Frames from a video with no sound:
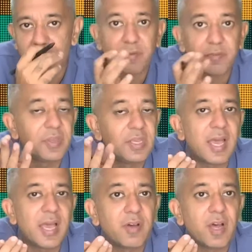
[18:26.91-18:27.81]
We
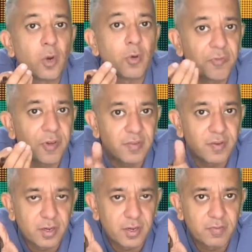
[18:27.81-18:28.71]
have around
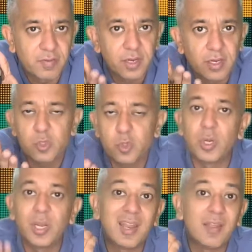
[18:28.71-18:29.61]
500 vendors to
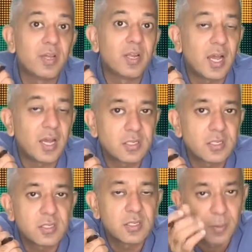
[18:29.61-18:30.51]
deliver us
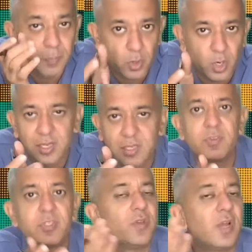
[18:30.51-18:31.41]
the products
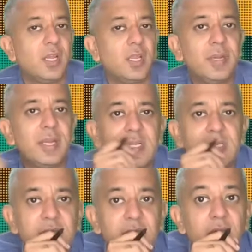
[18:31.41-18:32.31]
which we ultimately
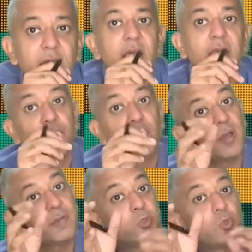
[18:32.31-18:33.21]
sell. If you have
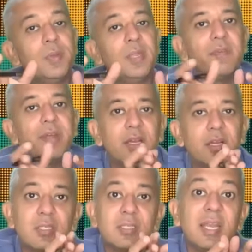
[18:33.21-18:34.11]
so many vendors,
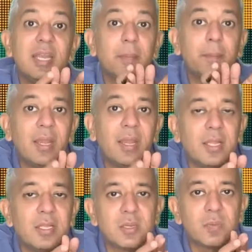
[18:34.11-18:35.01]
then
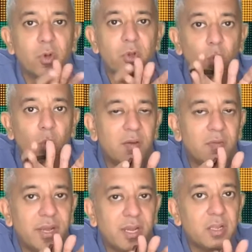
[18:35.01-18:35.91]
dependence upon one
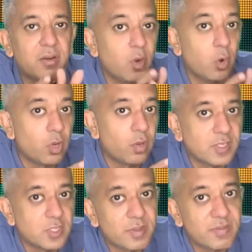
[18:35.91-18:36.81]
vendor will always
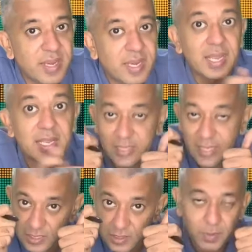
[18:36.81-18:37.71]
be very less. That is
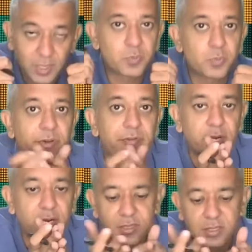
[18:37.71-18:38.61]
a plus point for
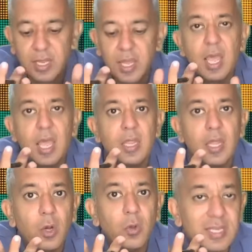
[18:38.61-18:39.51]
us.
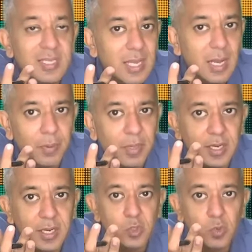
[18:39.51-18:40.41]
Now this company
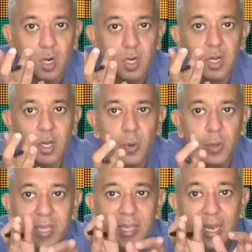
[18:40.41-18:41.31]
does what?
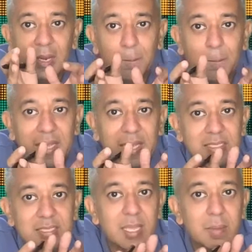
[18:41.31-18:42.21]
Okay, it pays
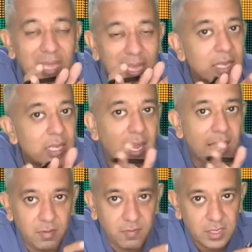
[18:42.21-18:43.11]
them in
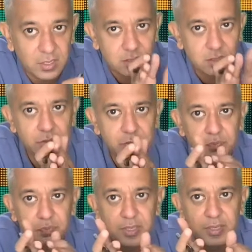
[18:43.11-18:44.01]
advance.
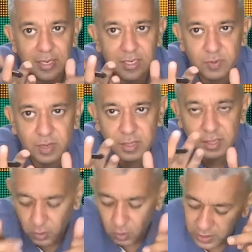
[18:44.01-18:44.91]
That is one thing,
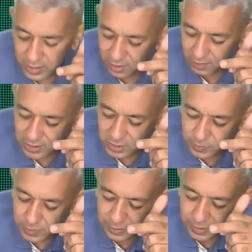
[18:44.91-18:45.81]
on advance
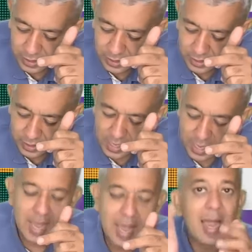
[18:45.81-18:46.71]
payment,
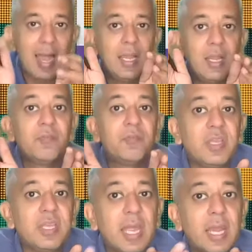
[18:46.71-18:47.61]
and we
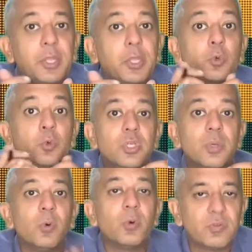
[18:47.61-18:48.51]
get huge
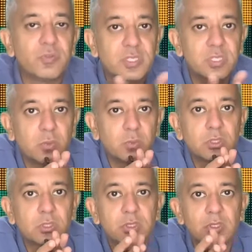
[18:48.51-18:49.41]
amount of
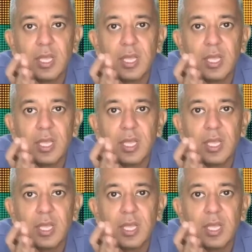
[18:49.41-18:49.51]
discounts.